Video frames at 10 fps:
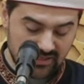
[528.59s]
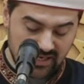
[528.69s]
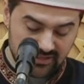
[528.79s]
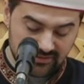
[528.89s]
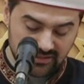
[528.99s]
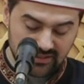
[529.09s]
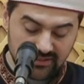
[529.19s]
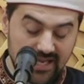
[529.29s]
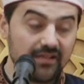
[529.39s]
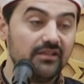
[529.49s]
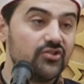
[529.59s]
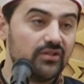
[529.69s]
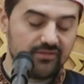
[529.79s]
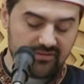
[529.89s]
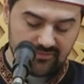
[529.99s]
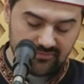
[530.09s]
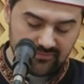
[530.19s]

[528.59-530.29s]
and negligent.